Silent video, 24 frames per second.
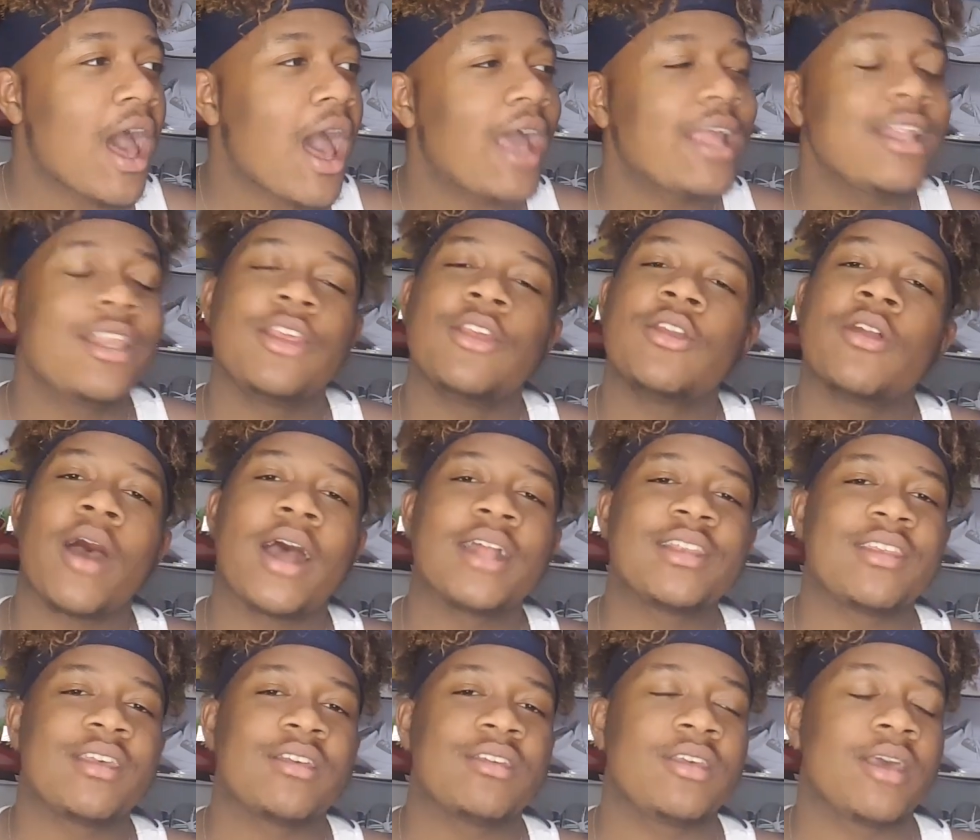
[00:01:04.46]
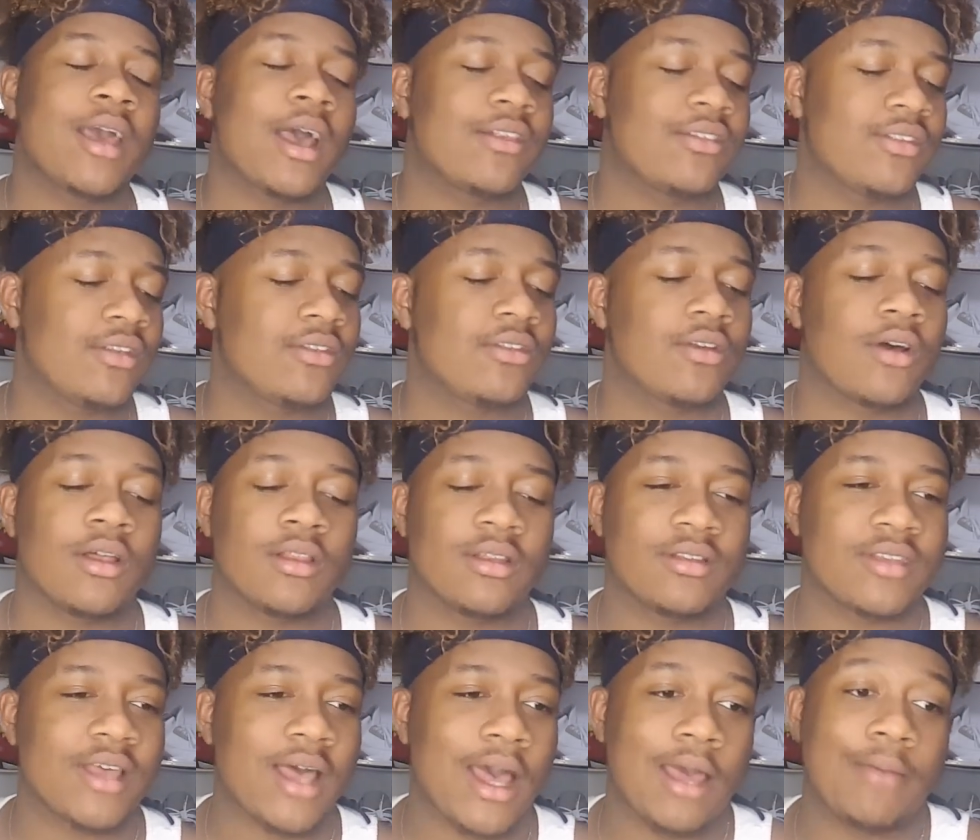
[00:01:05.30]
I tell you guys this all
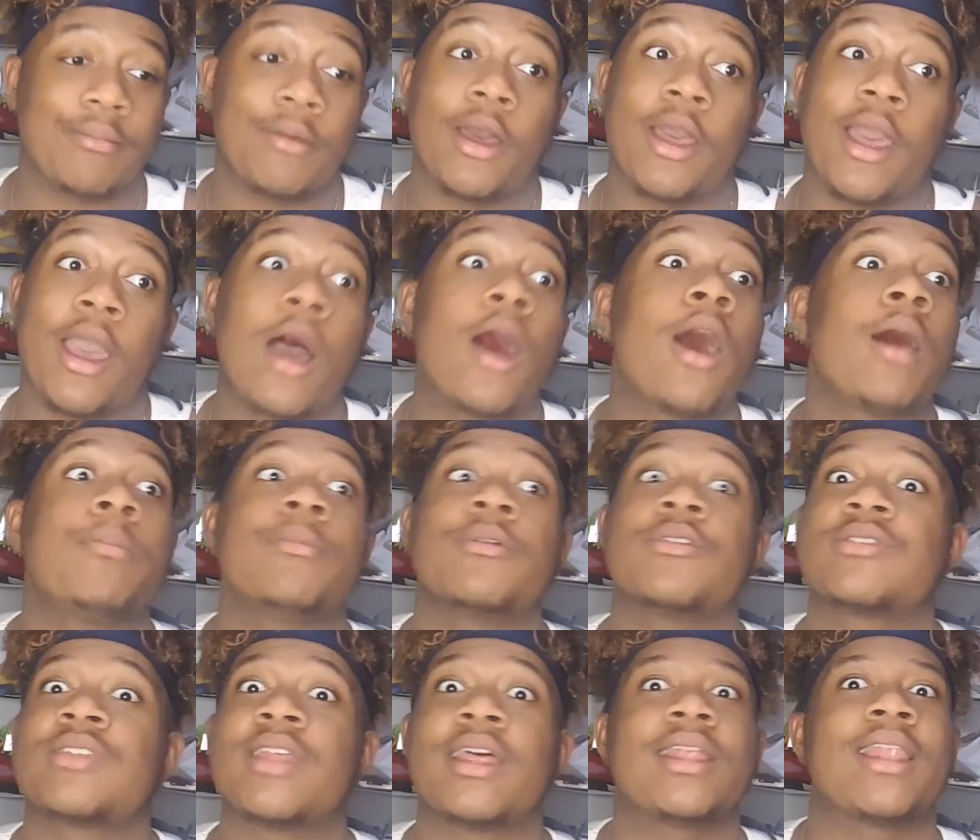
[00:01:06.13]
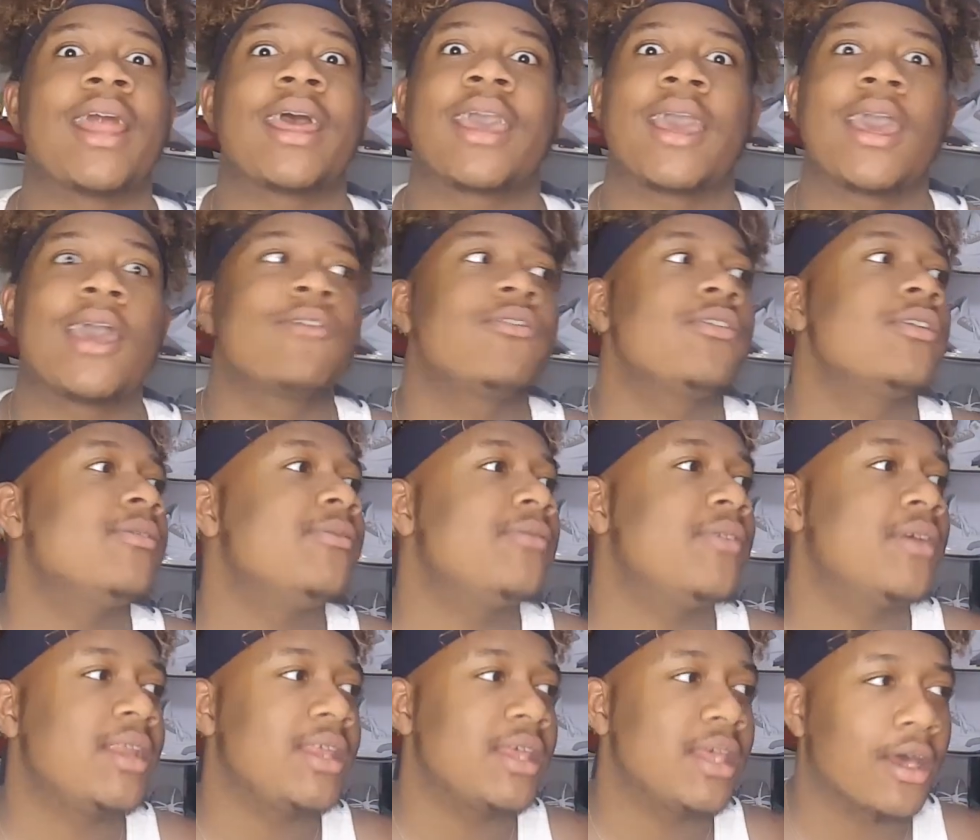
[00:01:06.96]
the time, almost like every
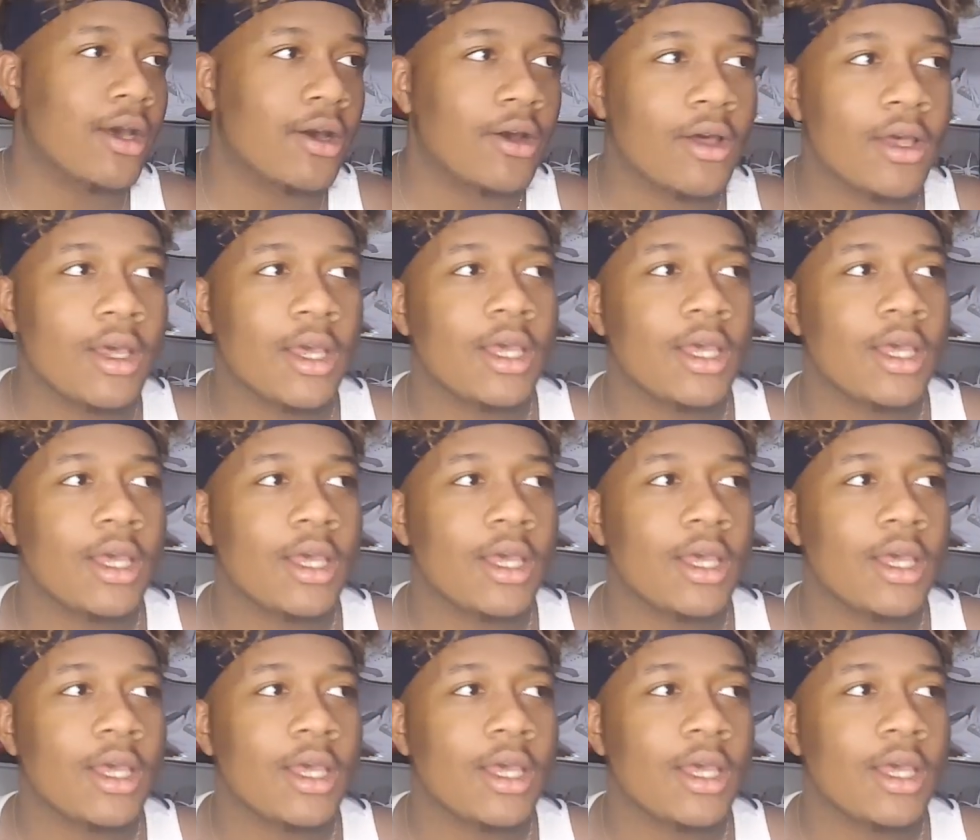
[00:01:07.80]
video.